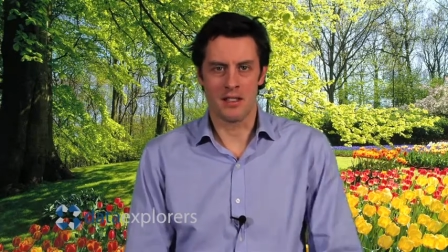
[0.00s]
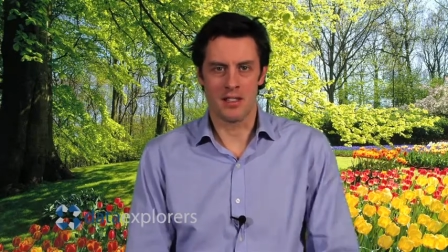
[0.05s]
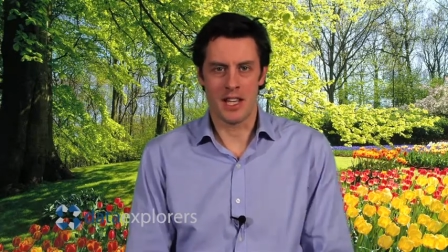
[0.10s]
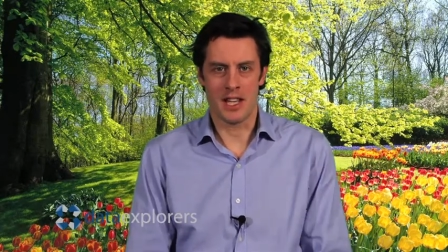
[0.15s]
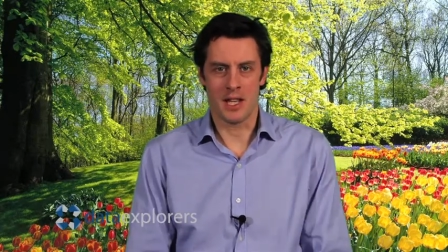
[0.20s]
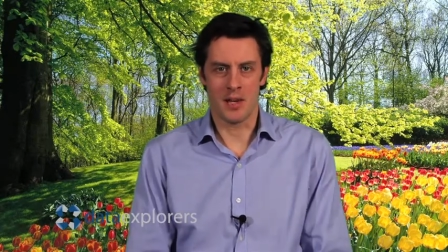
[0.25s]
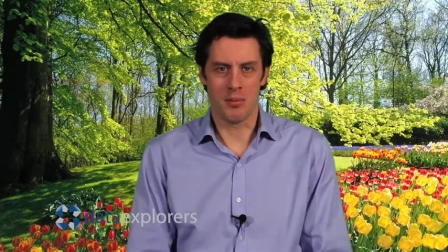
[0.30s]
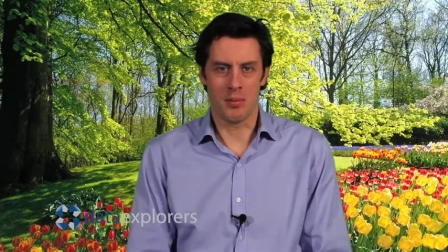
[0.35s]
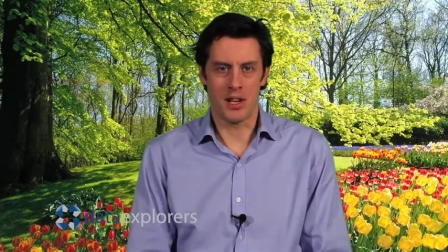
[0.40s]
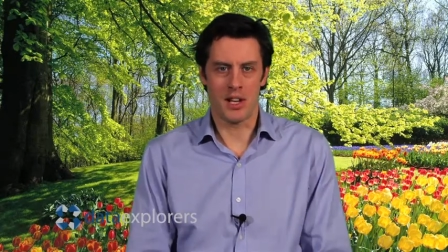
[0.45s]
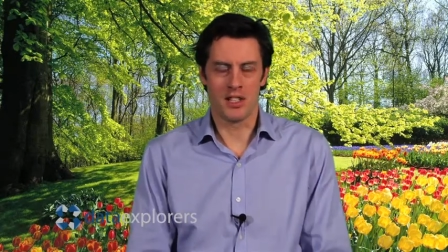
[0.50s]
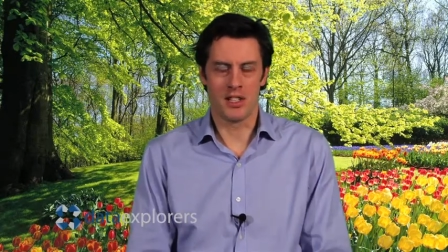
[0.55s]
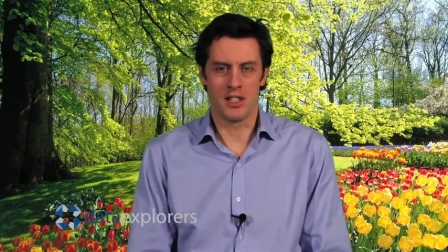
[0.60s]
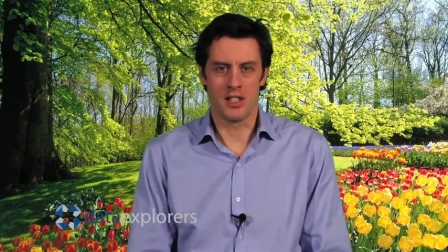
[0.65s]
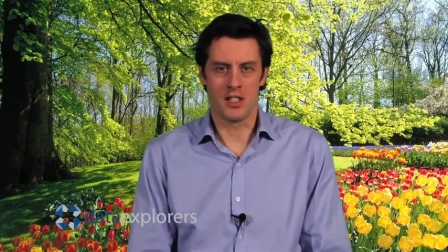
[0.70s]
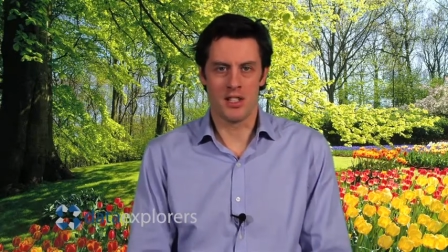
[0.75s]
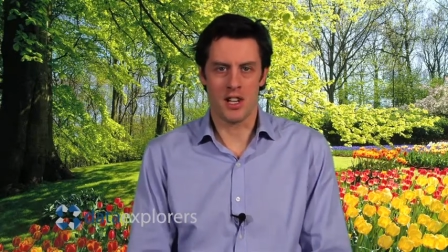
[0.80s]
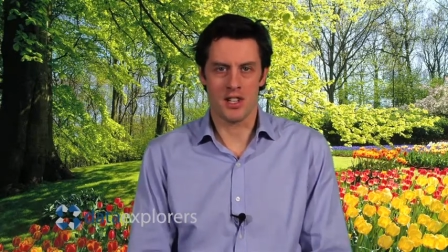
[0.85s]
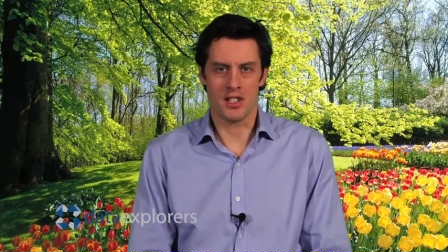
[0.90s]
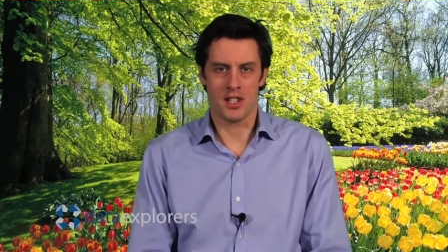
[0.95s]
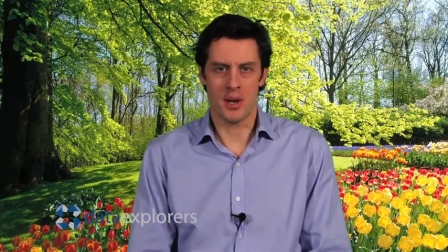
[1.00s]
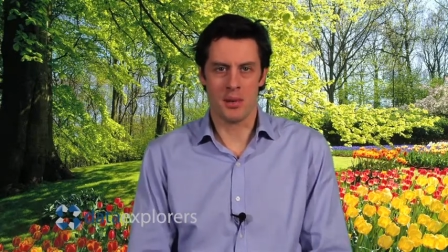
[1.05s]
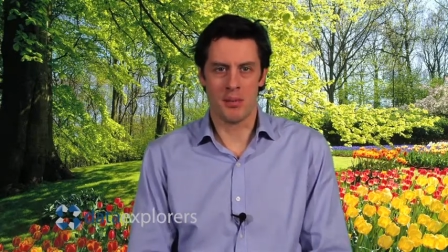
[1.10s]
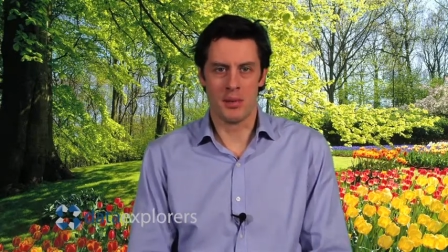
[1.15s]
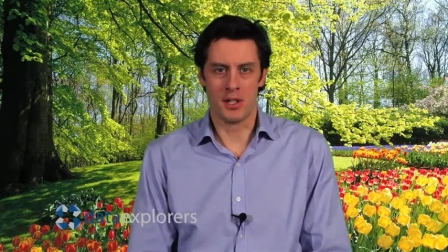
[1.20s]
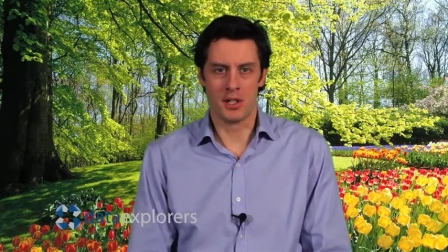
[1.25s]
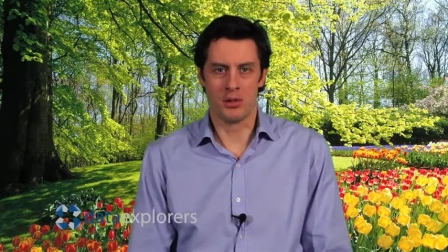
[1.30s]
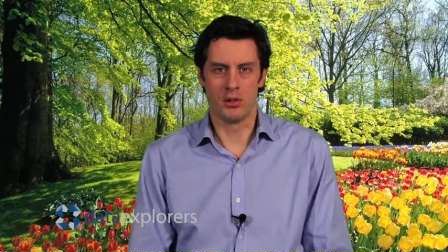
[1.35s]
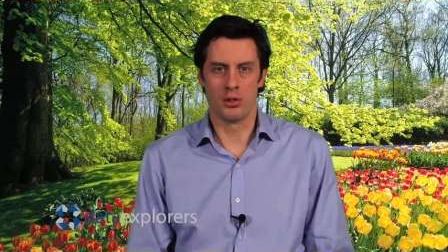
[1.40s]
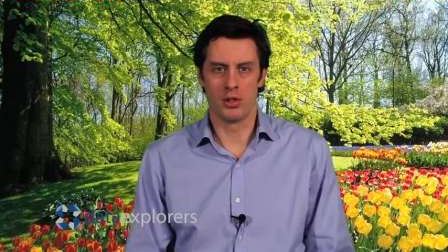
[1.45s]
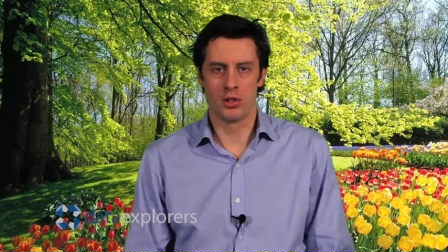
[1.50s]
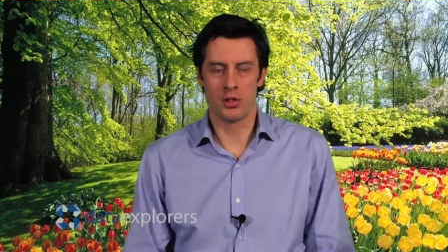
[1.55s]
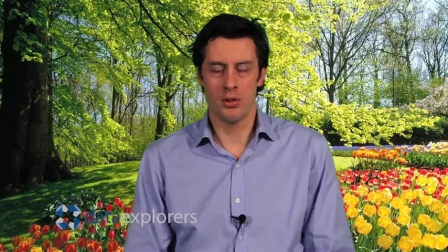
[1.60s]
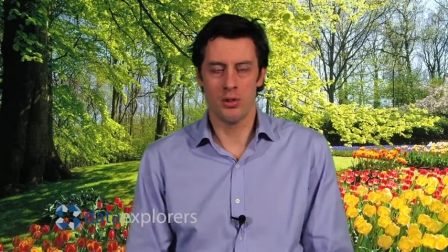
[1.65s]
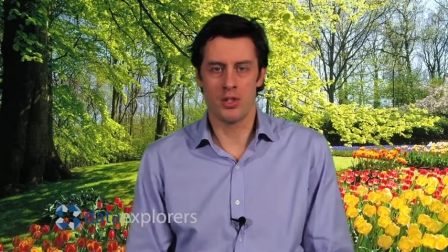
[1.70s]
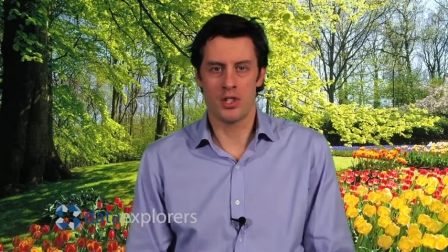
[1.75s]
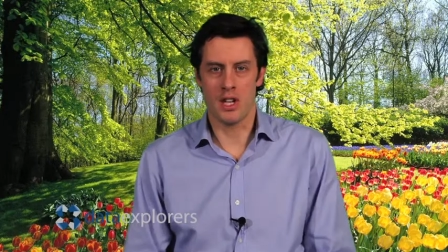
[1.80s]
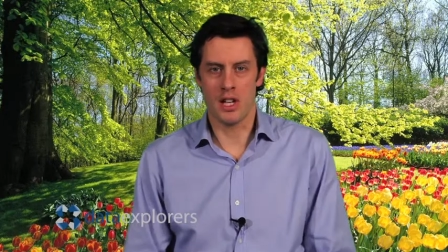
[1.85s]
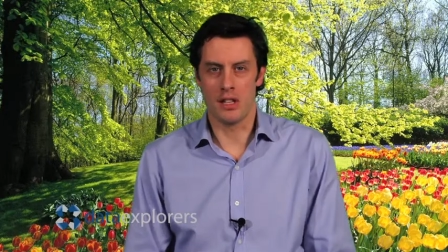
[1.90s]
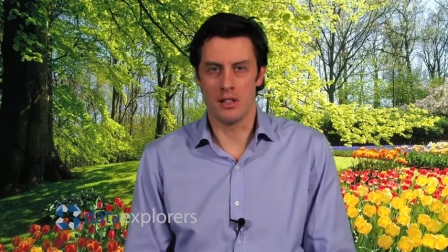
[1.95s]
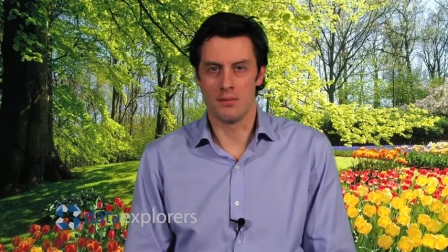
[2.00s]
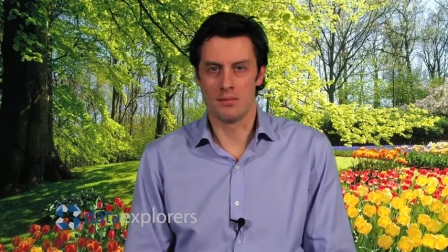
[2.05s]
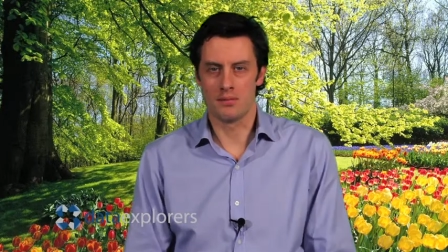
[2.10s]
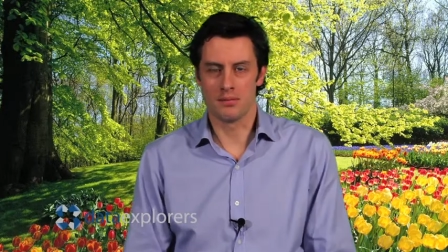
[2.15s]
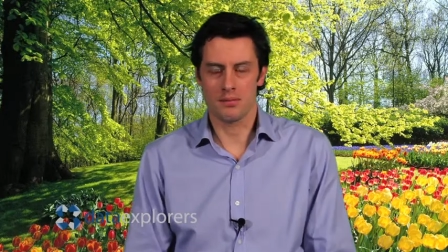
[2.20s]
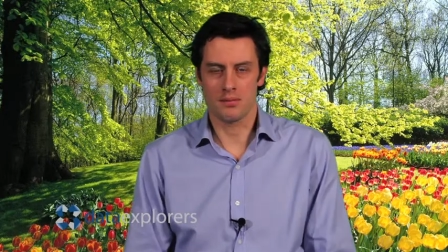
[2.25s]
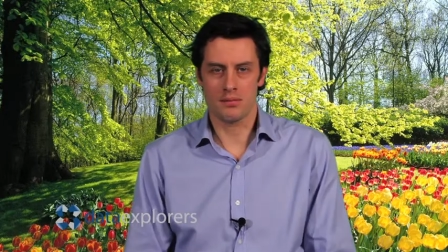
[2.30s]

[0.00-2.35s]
taking place in a Dutch company called Crucell.